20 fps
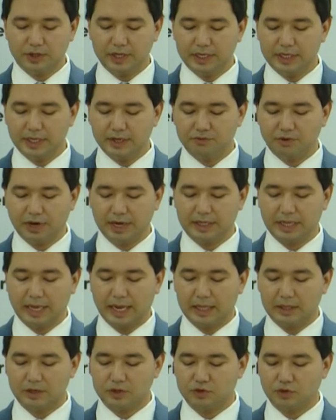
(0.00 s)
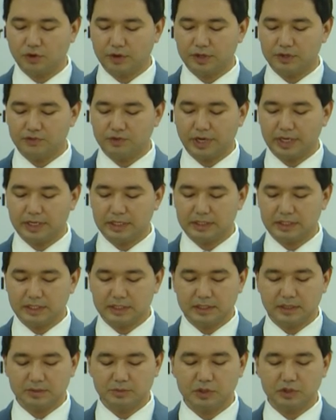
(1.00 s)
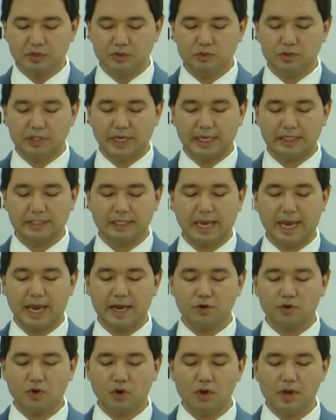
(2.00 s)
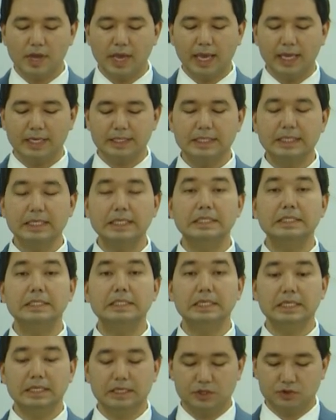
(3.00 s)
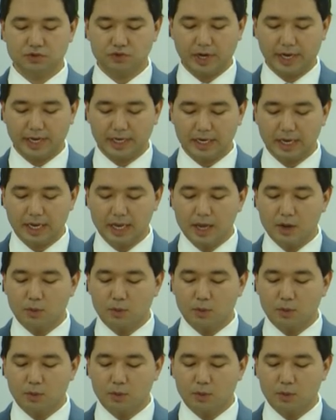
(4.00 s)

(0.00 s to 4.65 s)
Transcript: integrate the electronic trading systems UZEX Agro and TEK-Trade,